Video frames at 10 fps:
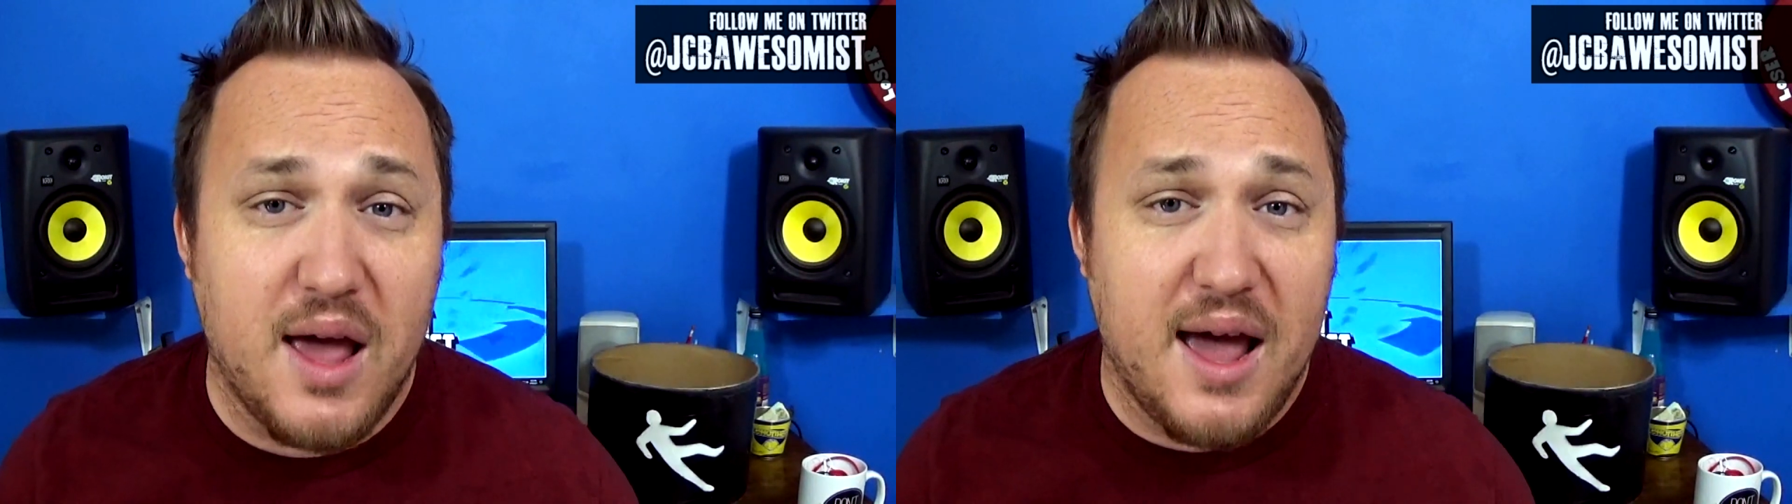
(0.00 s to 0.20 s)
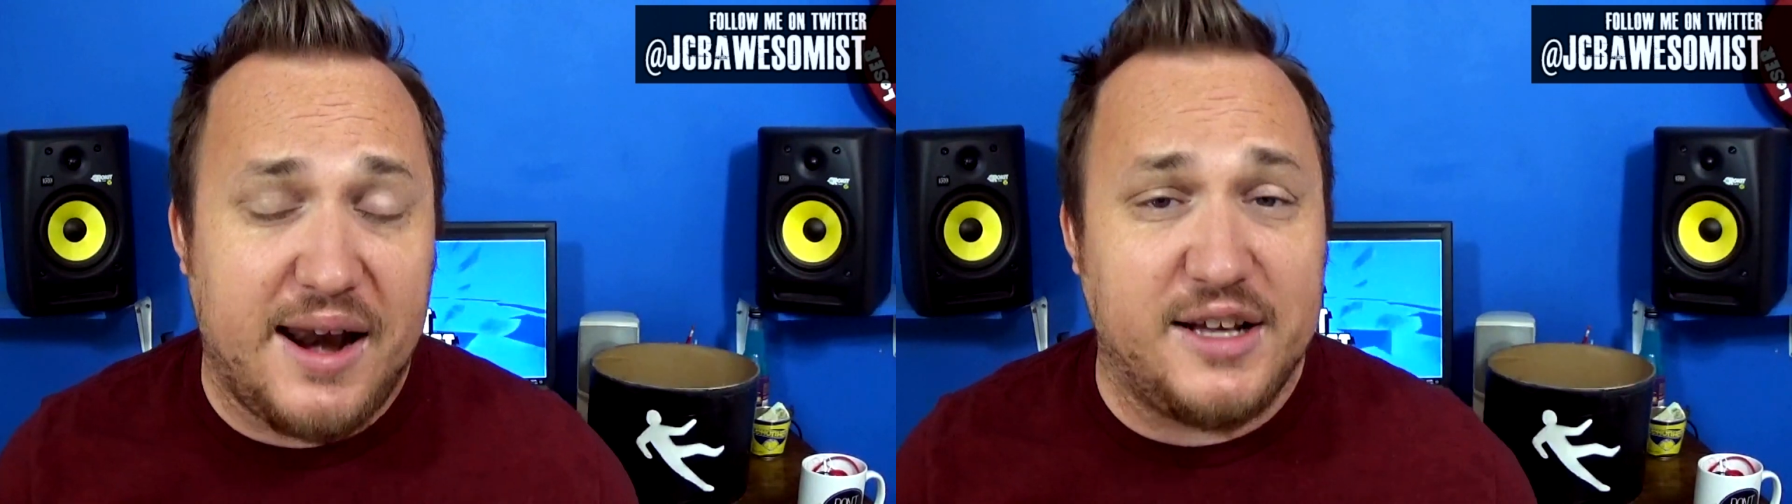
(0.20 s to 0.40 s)

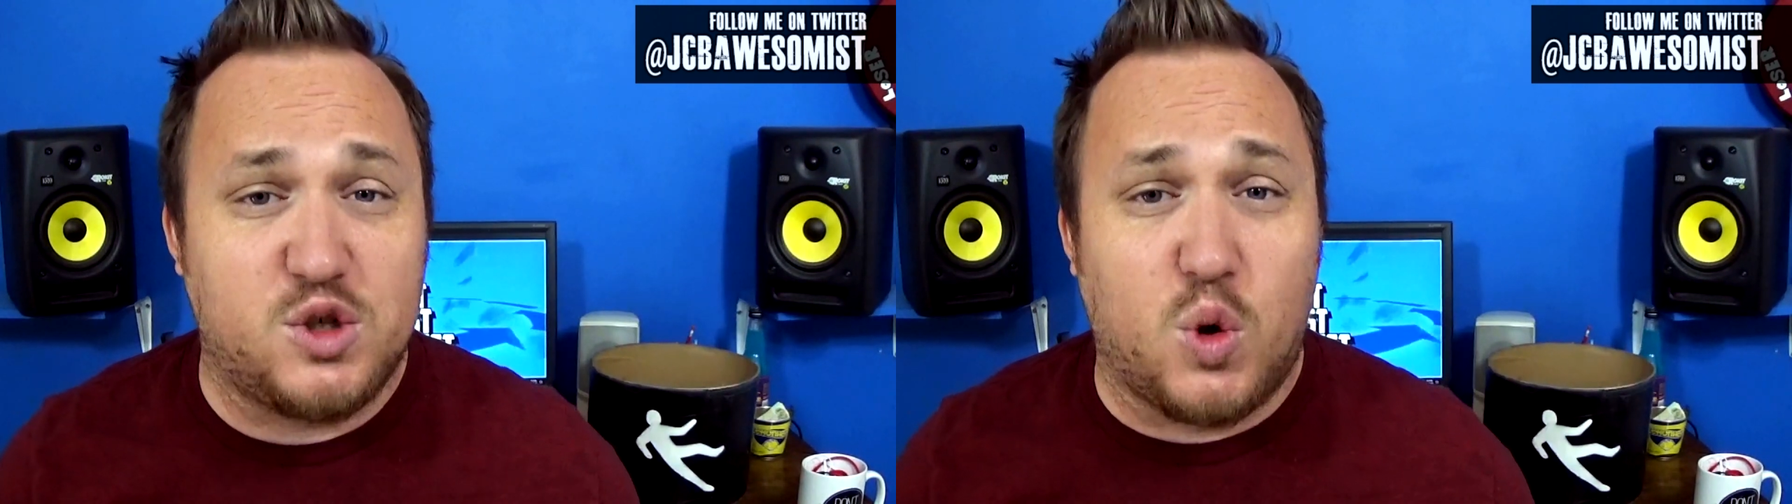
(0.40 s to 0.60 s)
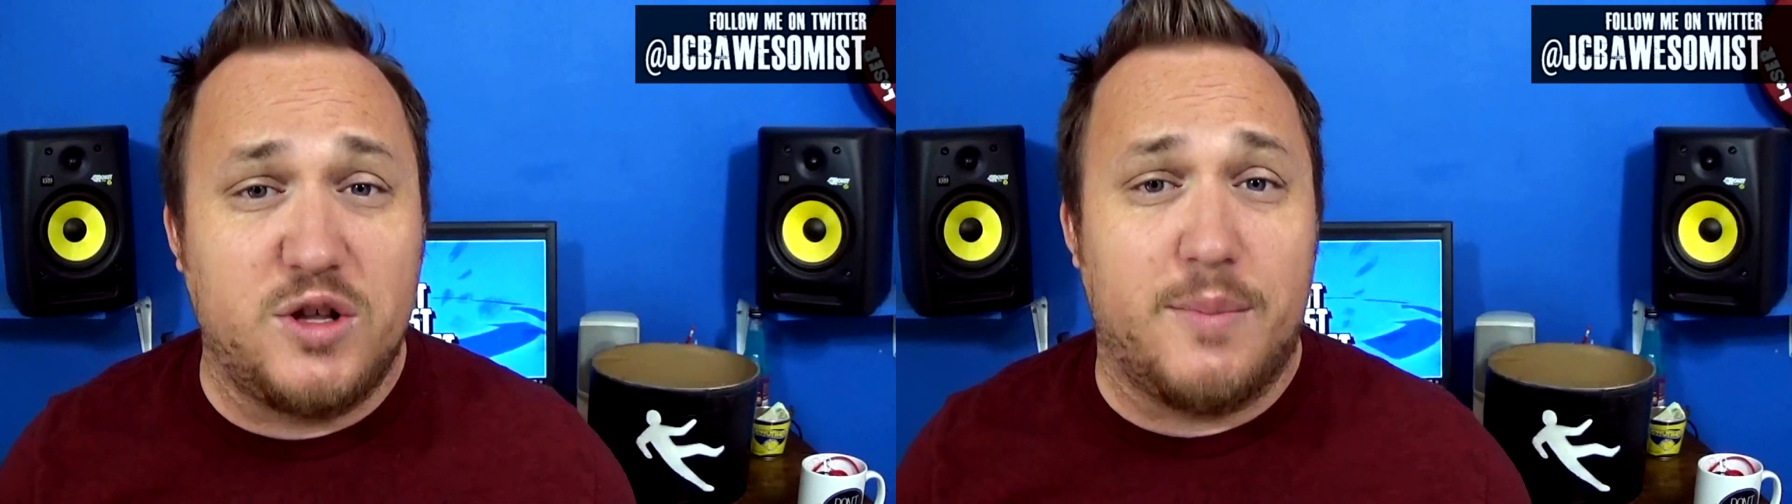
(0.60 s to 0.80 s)
and I
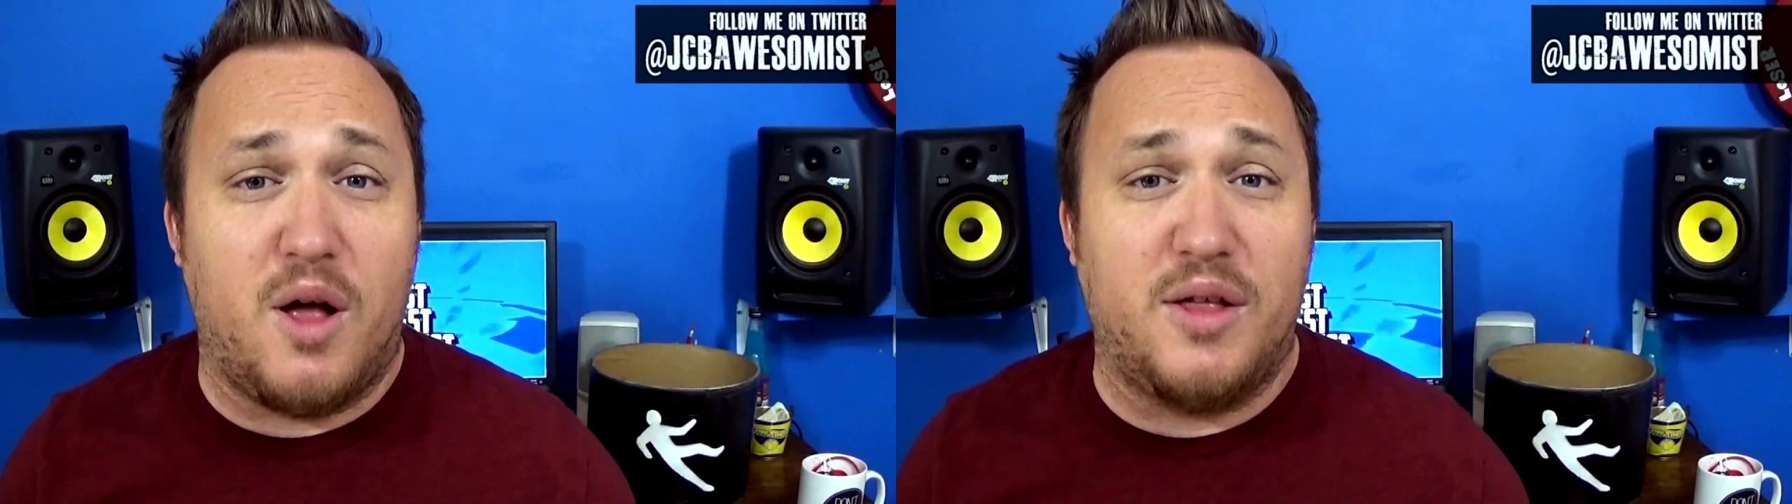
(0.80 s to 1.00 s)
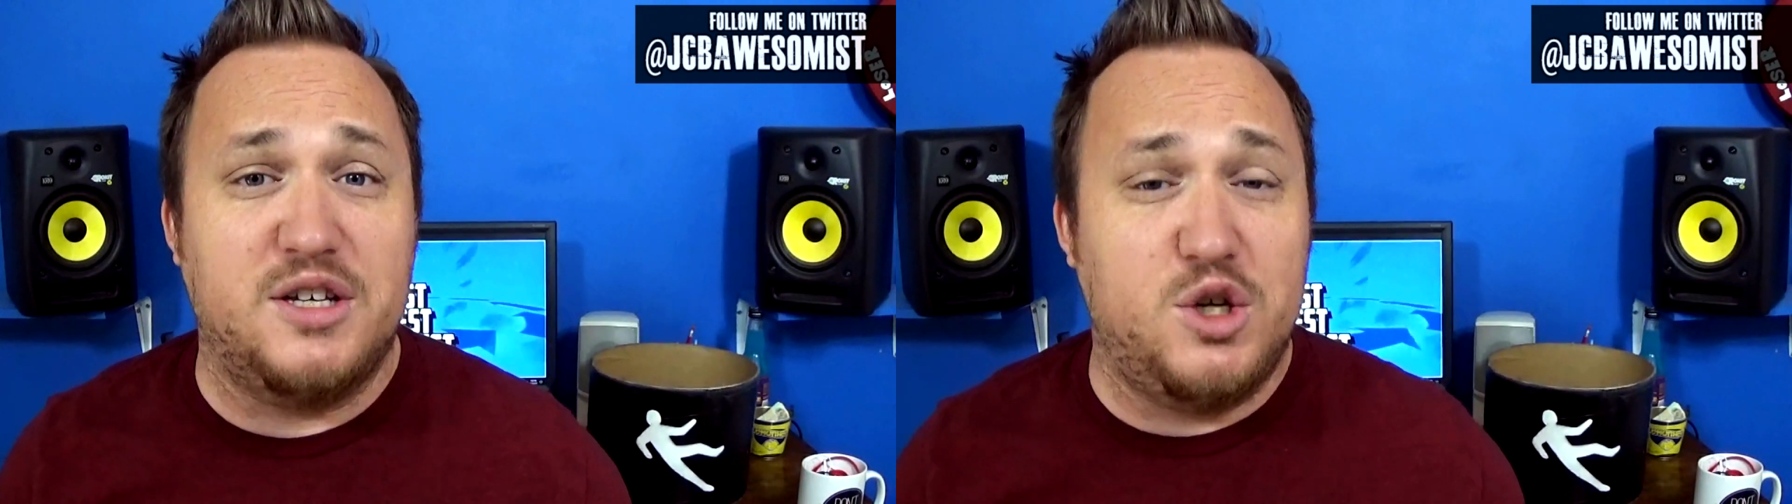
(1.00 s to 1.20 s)
scored them
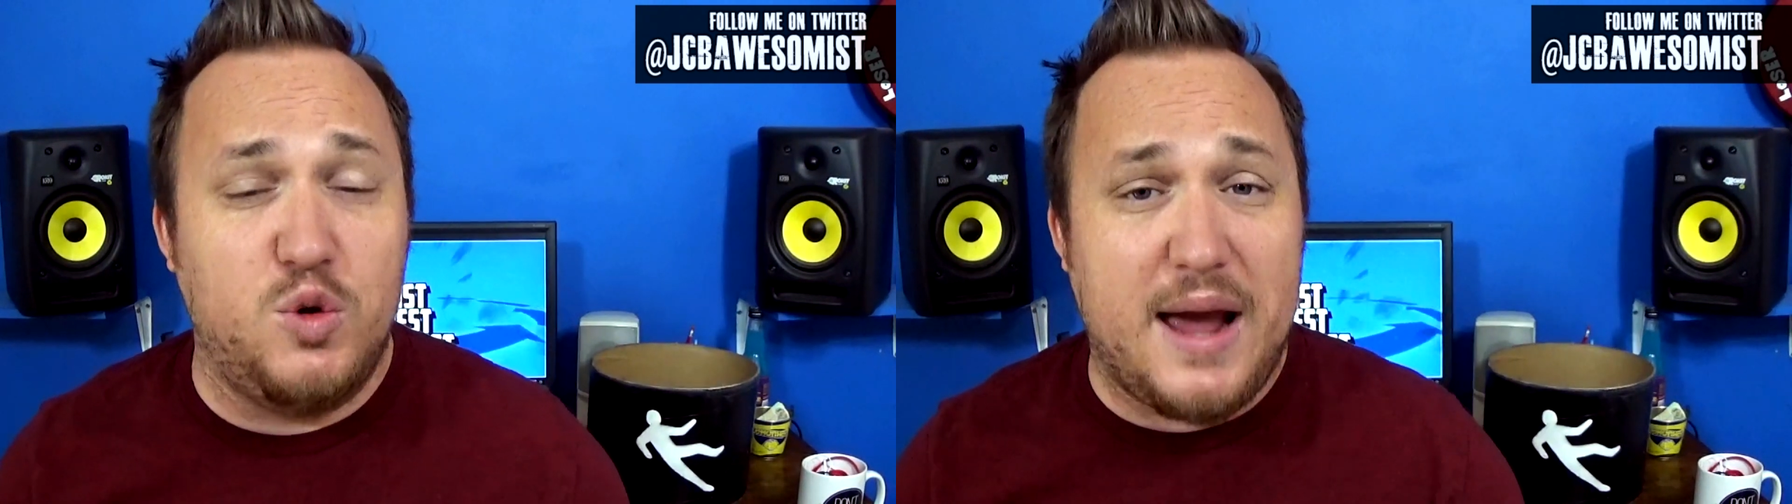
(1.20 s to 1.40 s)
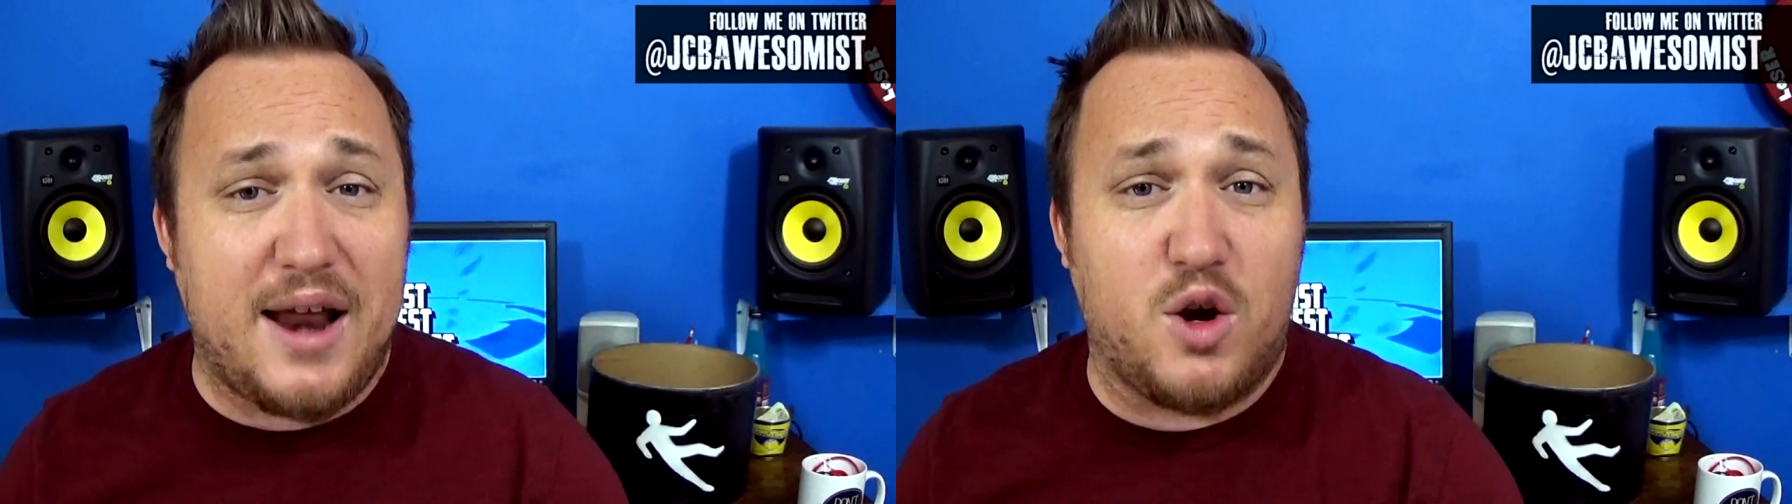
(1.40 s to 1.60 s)
all in 2
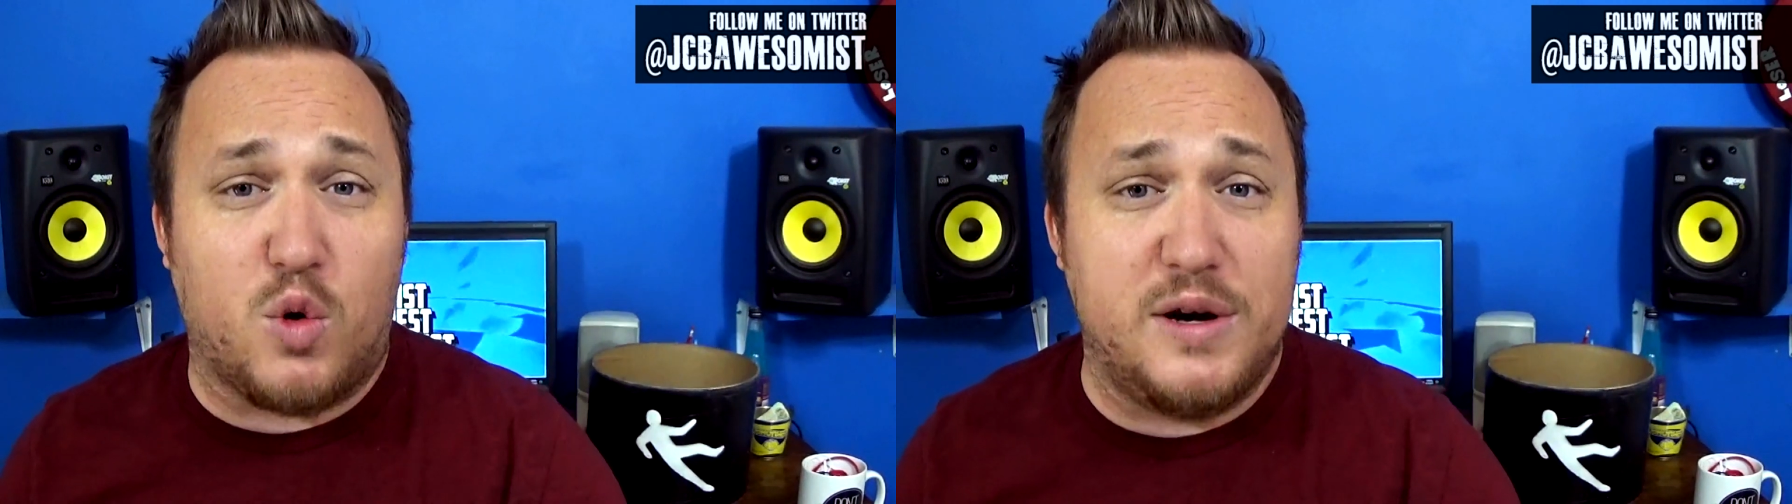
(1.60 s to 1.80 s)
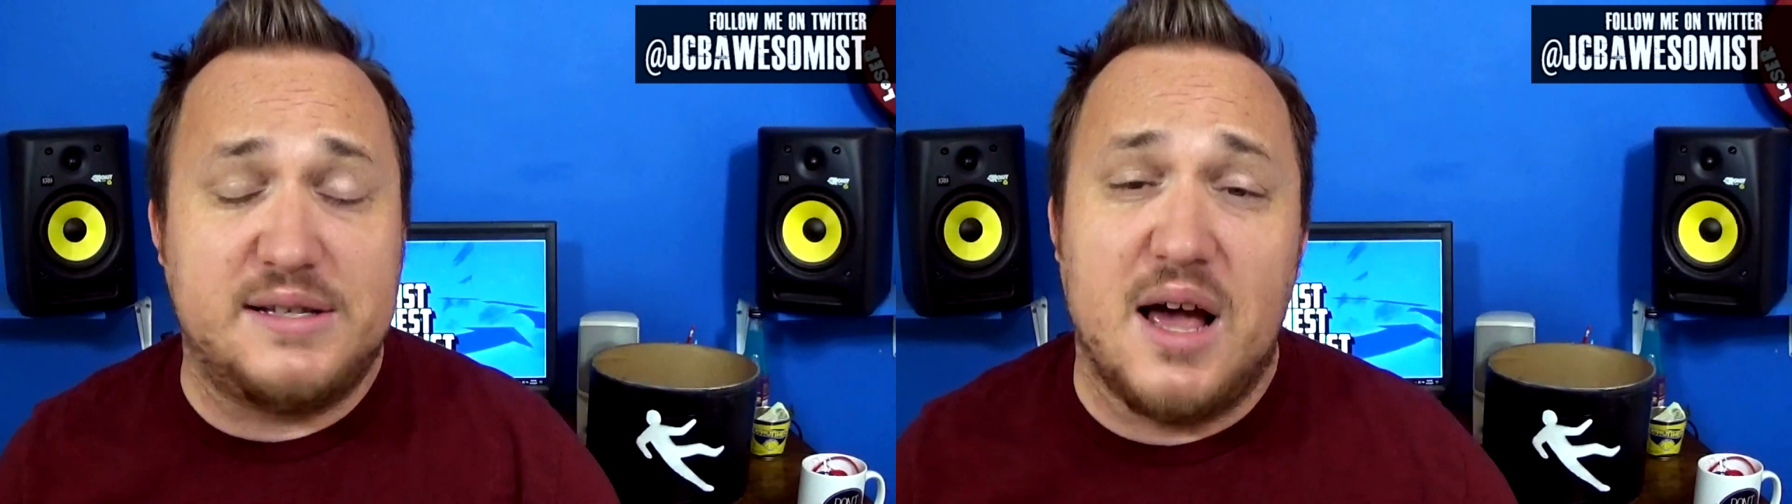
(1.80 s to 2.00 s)

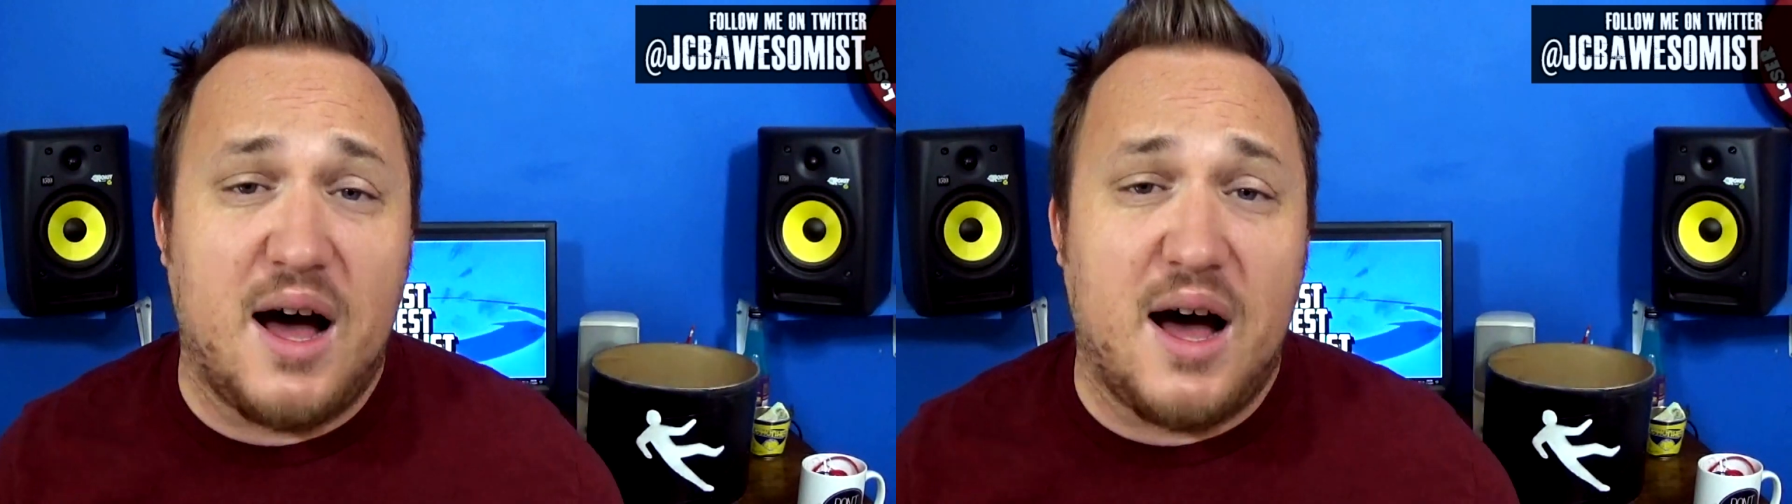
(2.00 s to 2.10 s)
categories